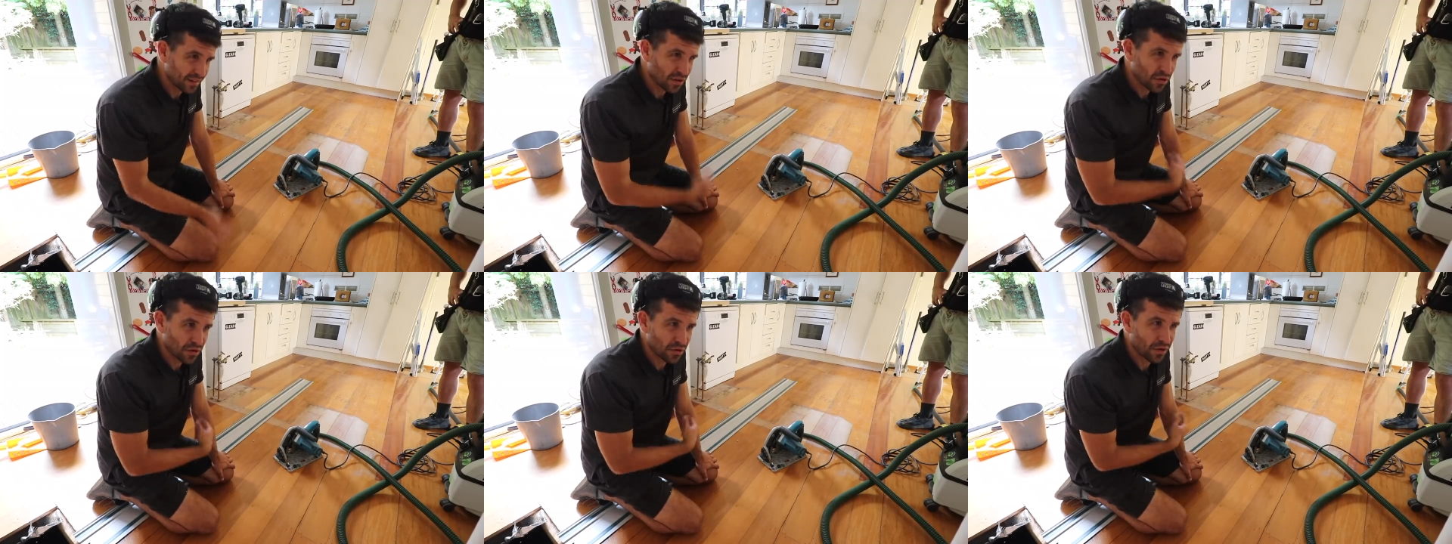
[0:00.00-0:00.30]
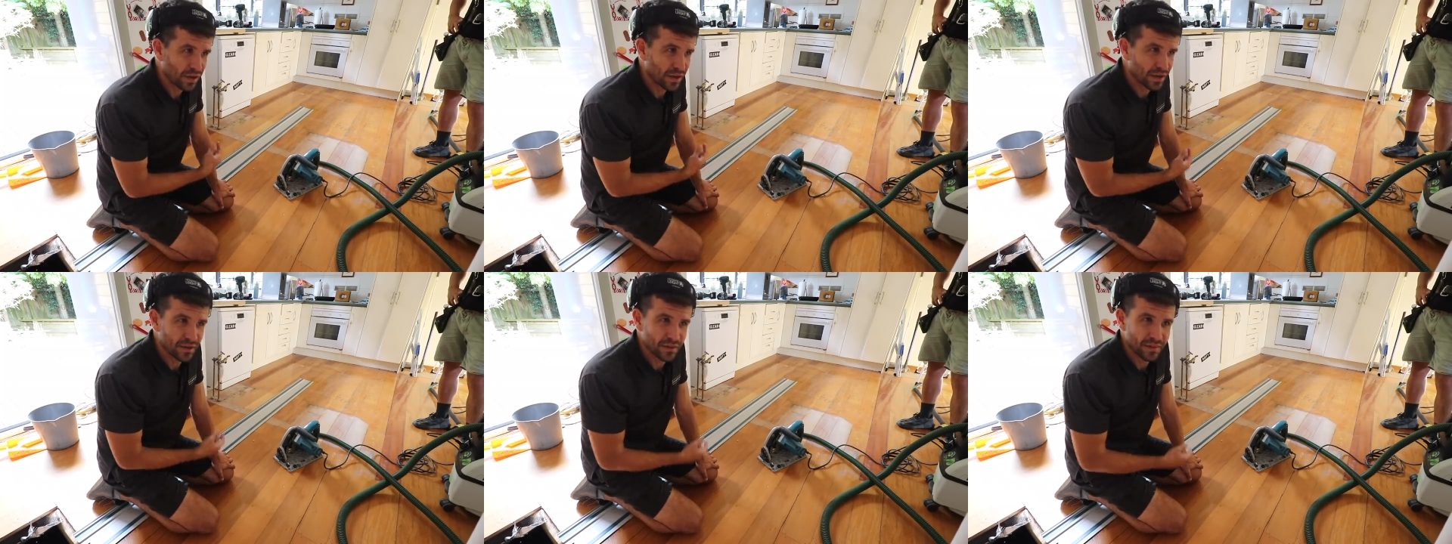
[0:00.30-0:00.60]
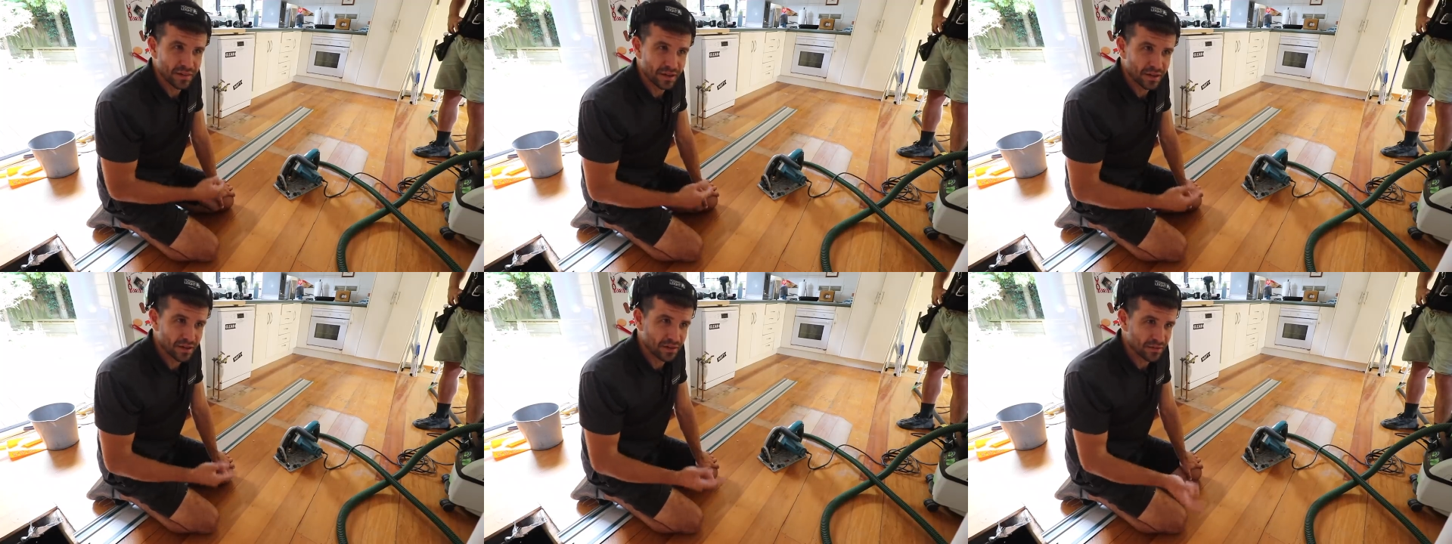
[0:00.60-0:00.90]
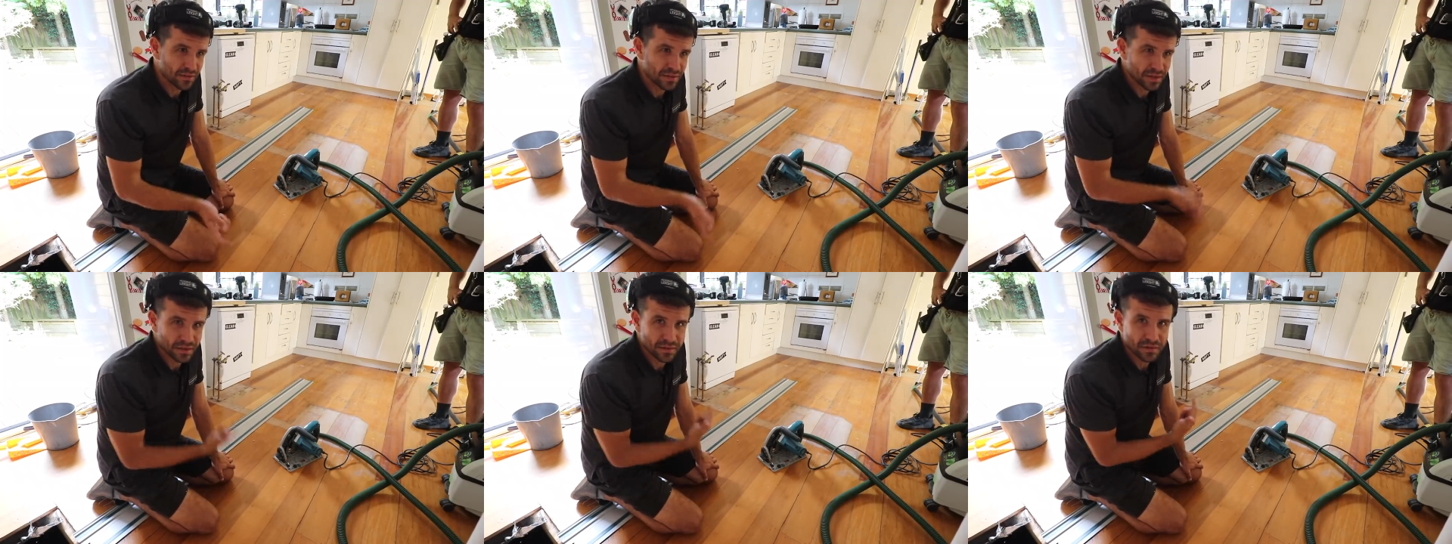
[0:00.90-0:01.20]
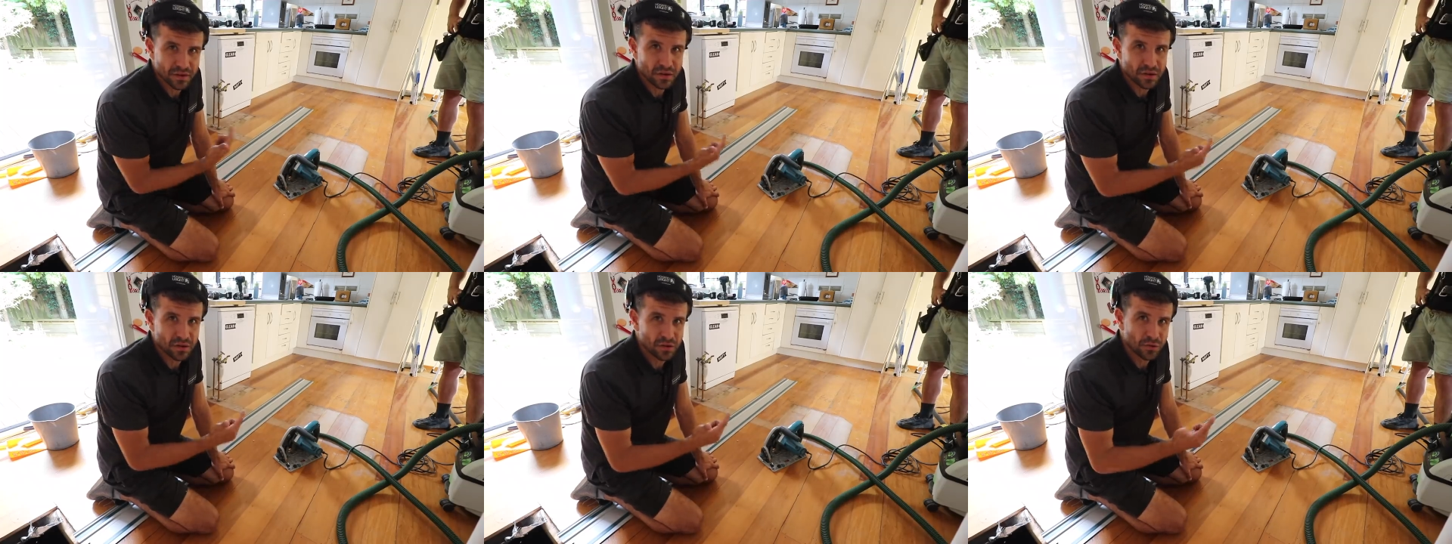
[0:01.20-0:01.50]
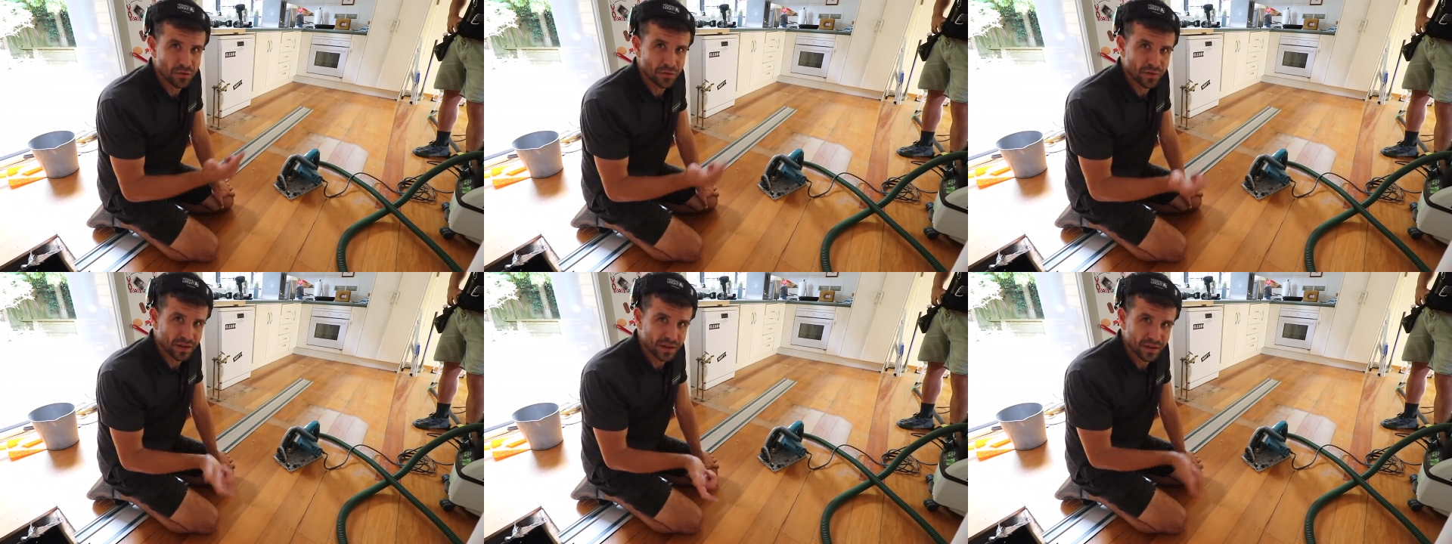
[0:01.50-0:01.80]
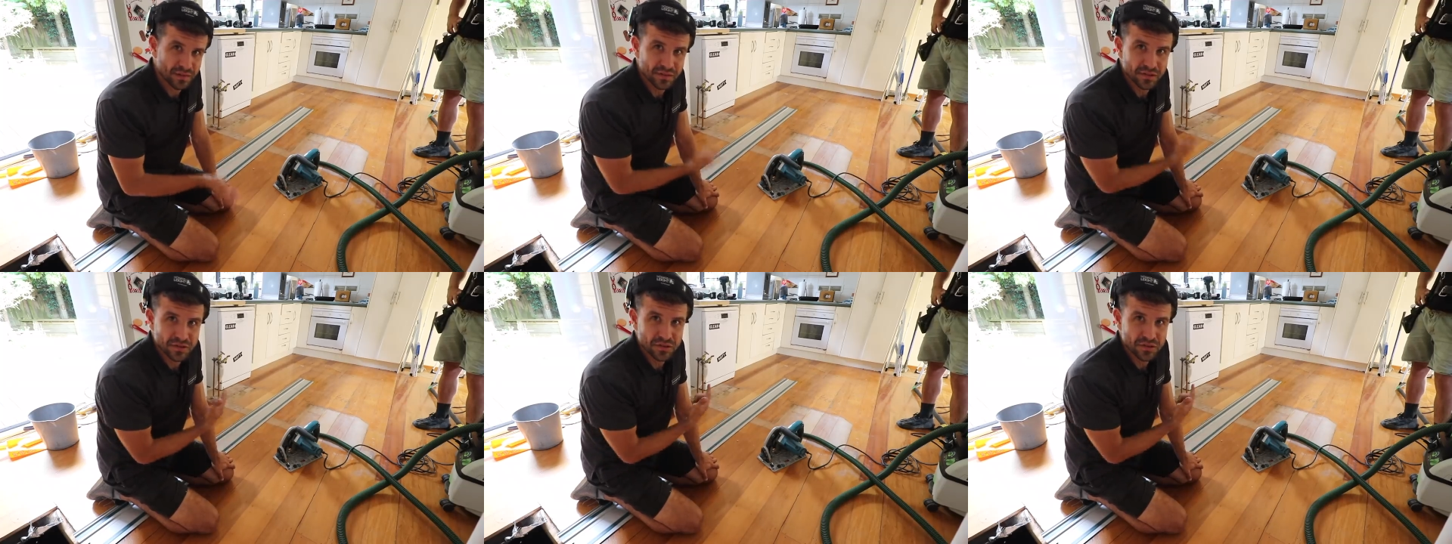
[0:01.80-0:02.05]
the concrete under there and digging the holes and getting the